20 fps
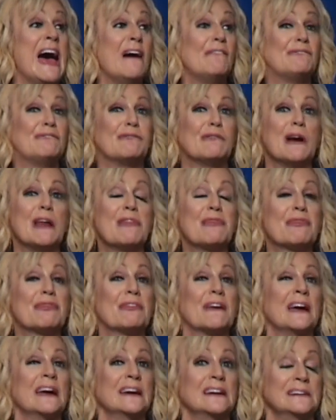
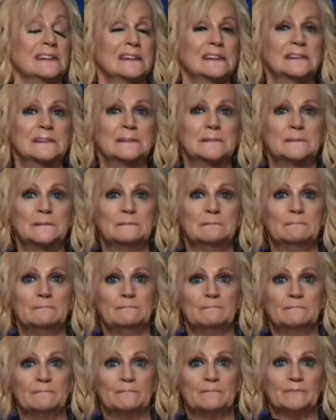everything
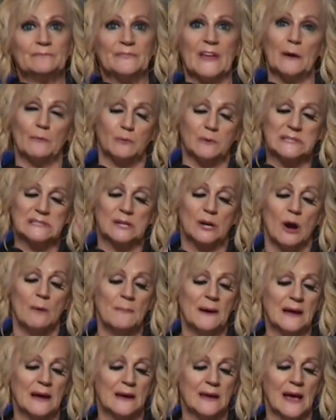that was
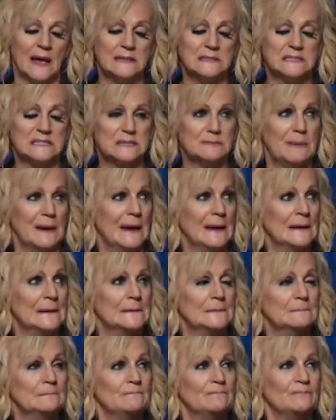coming against me.
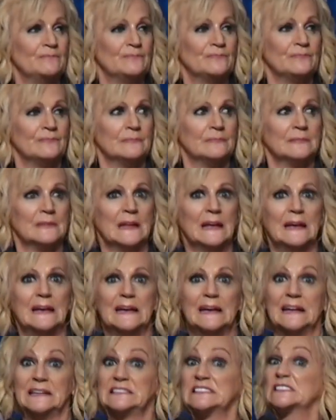
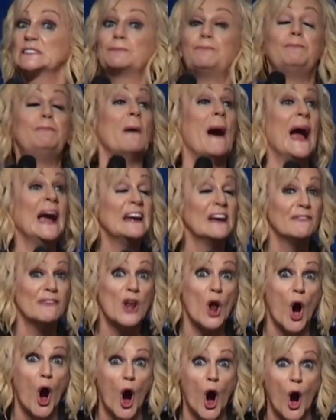In spite of
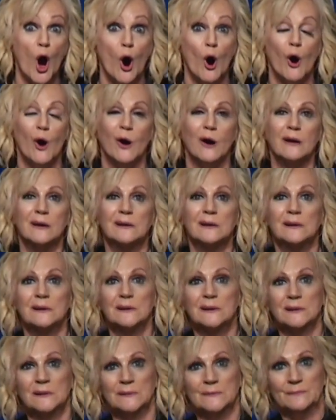it all,
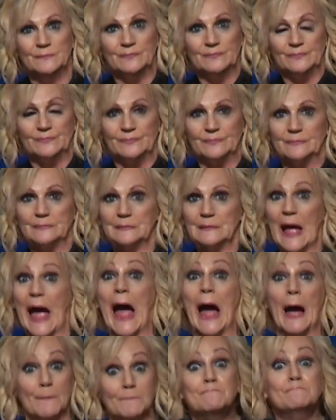
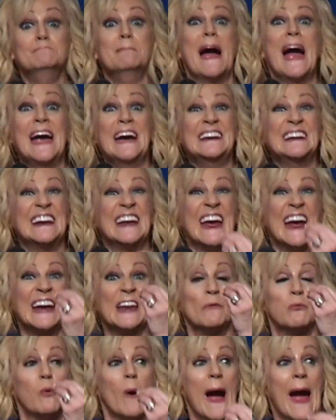I made it
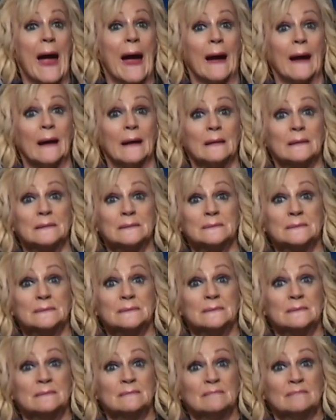anyway.
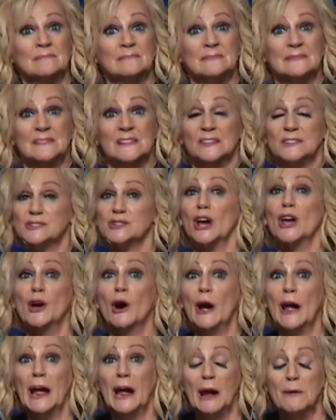Do
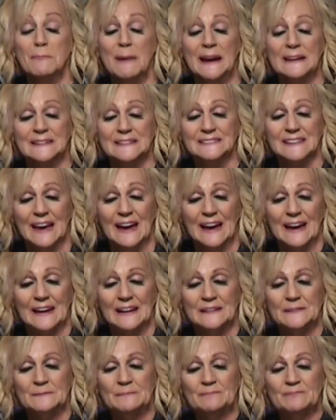you hear me today?
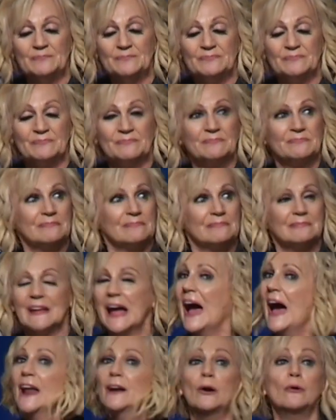
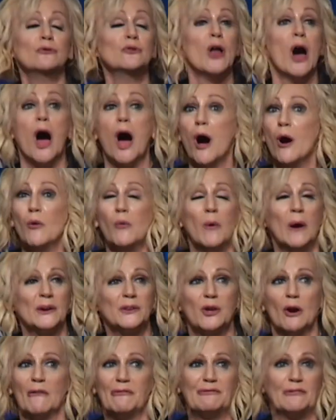I don't know
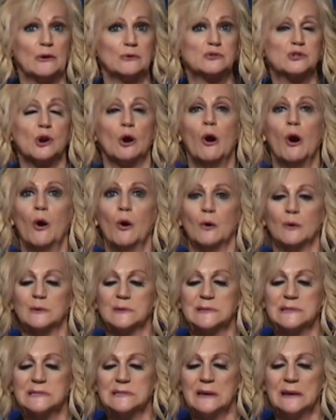what your future
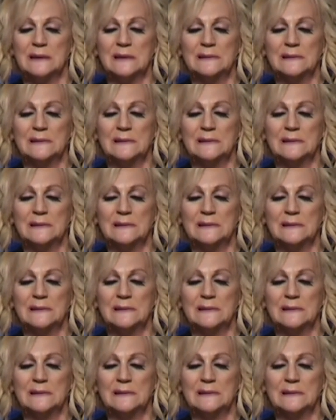holds,